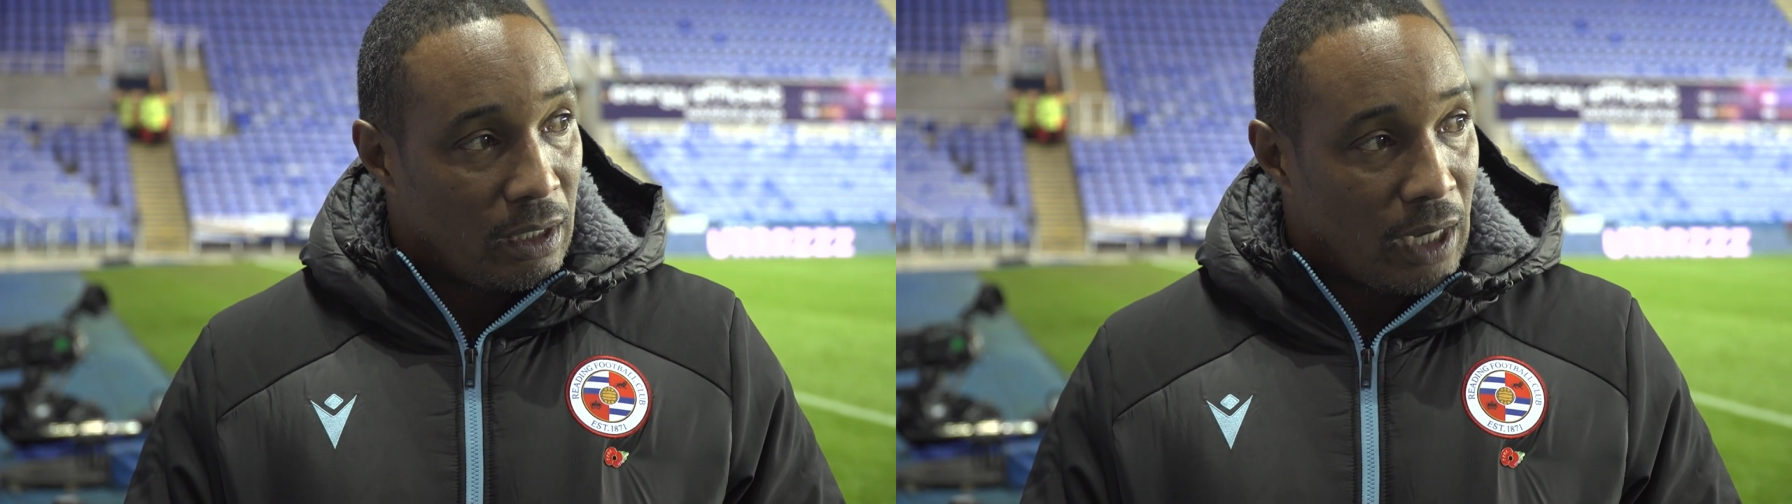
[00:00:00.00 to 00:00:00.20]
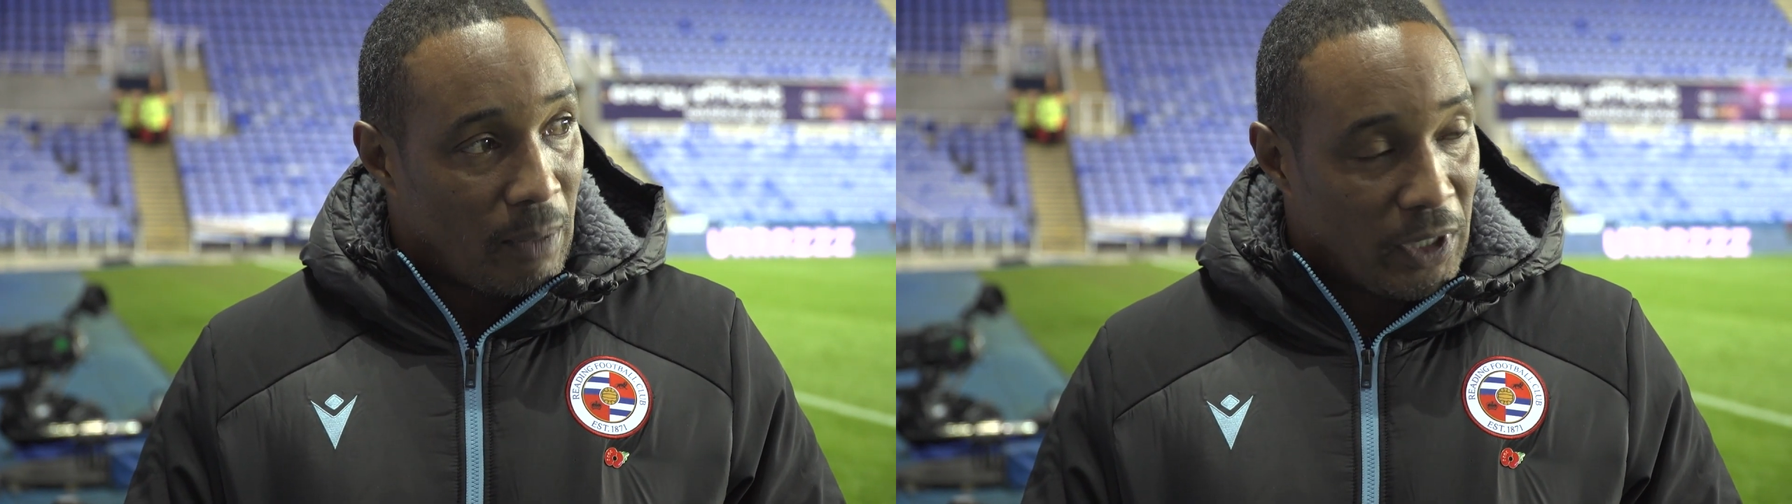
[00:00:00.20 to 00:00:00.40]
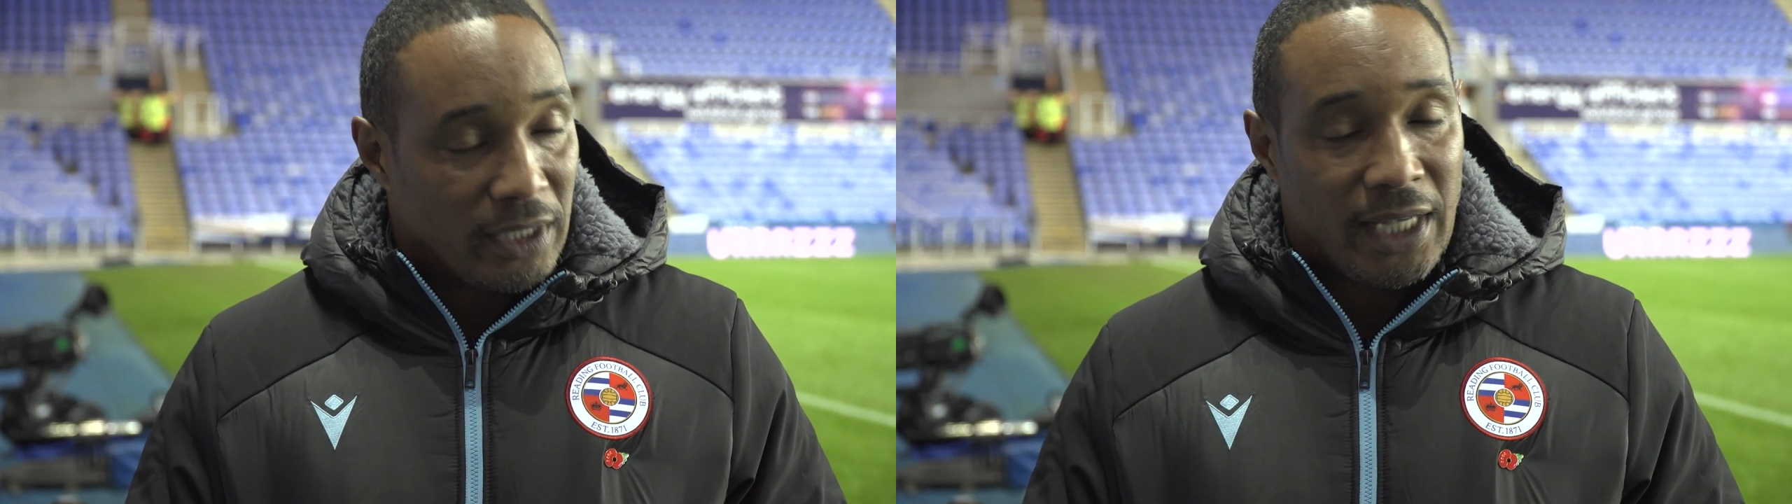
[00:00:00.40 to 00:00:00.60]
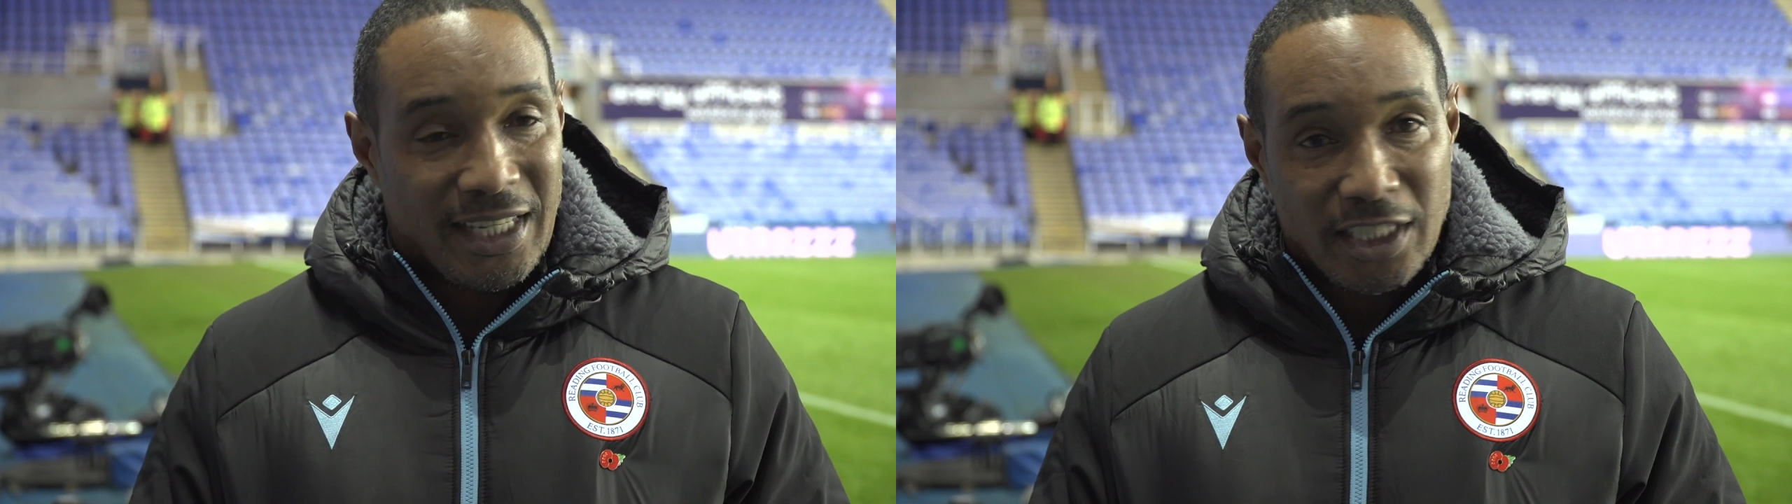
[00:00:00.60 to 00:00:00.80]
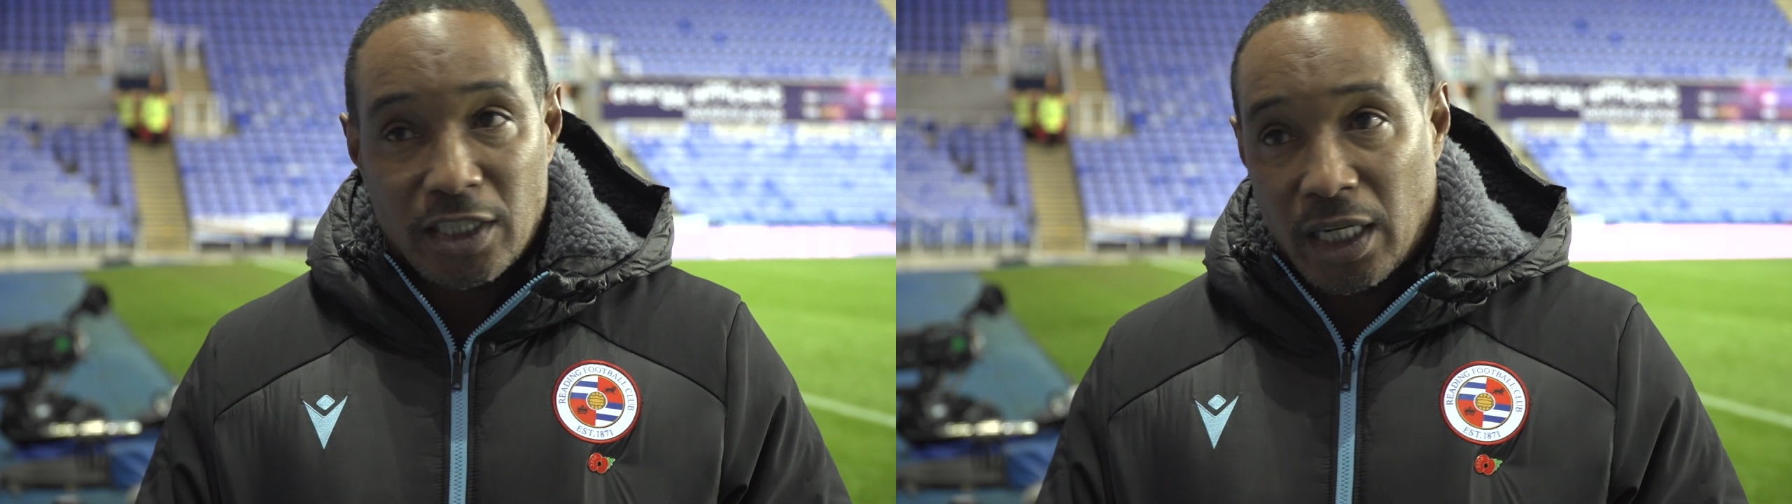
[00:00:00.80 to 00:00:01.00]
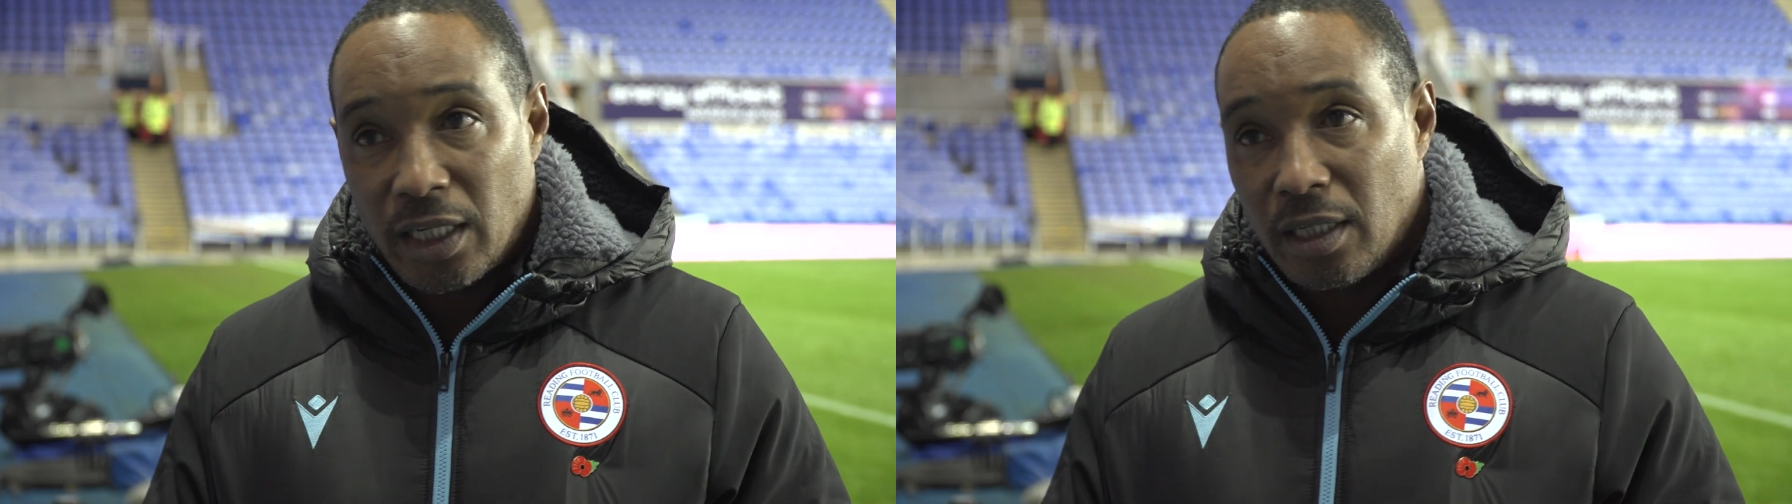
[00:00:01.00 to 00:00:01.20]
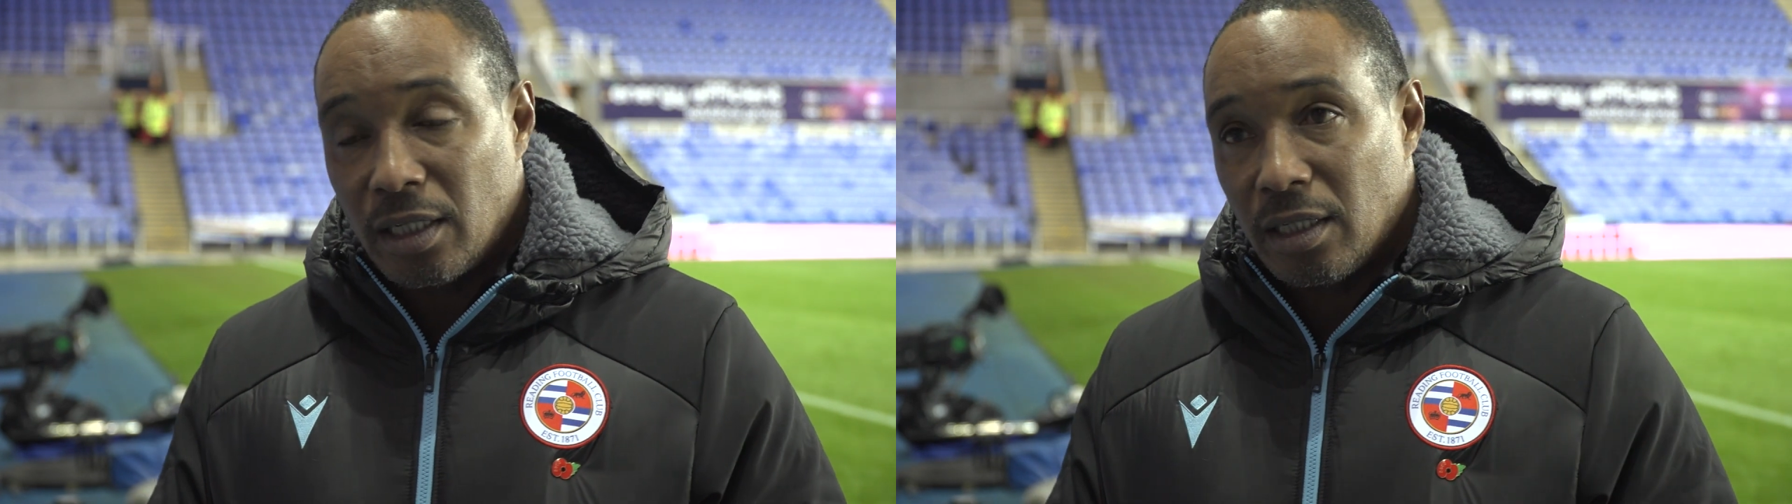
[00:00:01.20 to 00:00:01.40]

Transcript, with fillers: up the intensity,